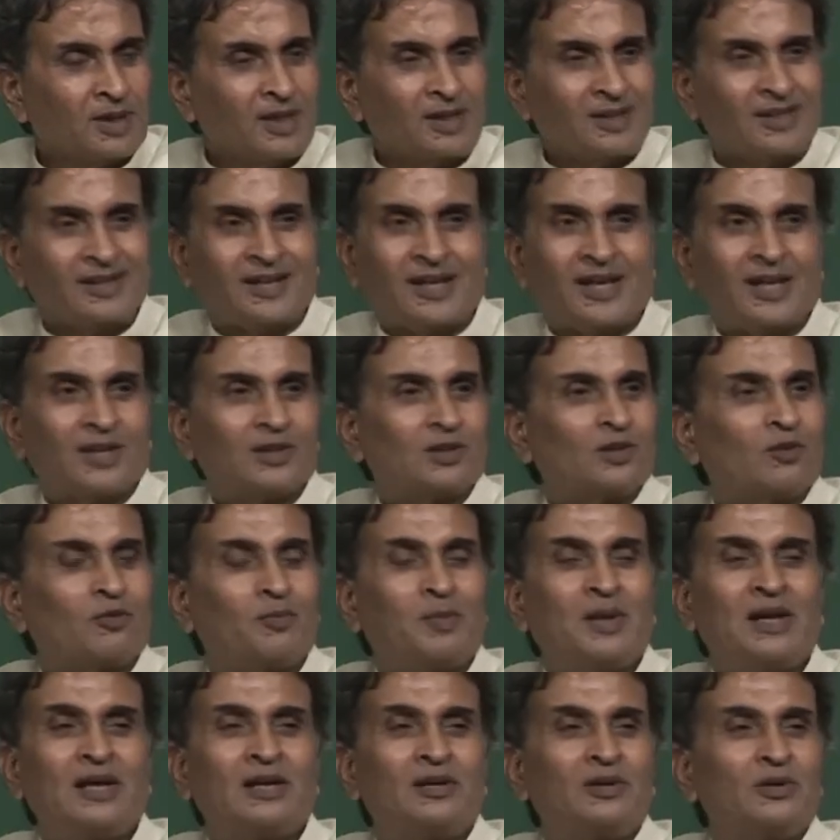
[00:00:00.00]
In the case
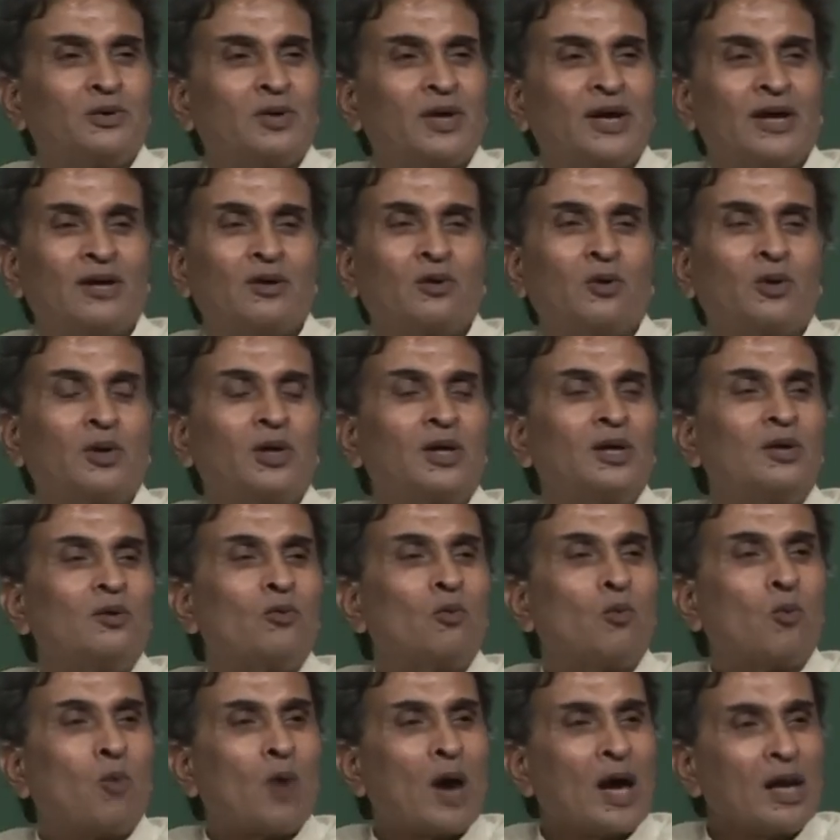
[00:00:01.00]
of belt, you had
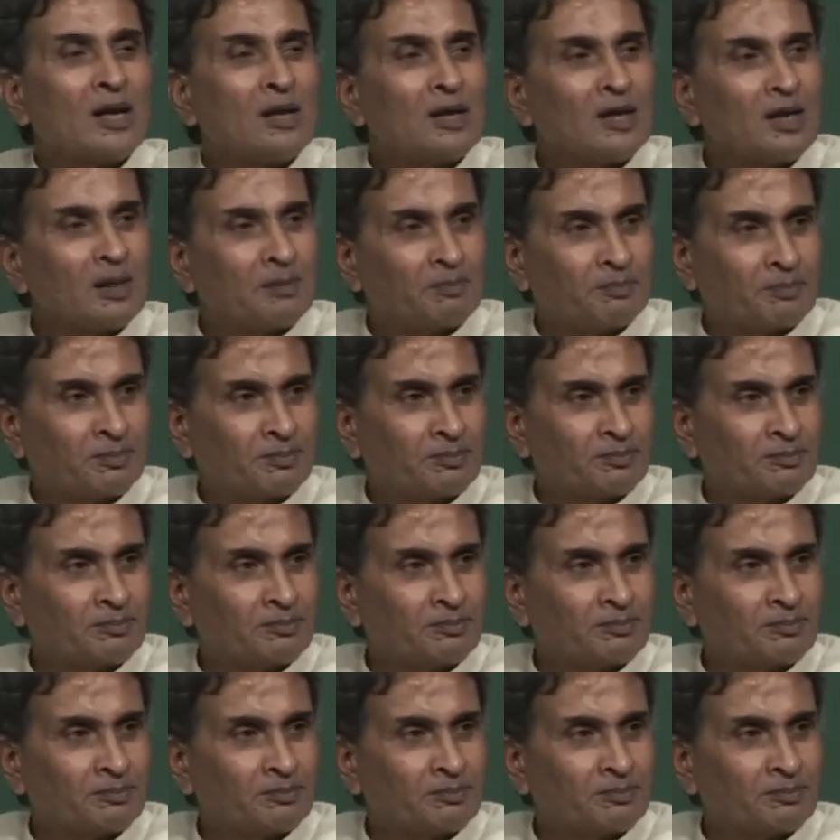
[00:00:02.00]
only one nip.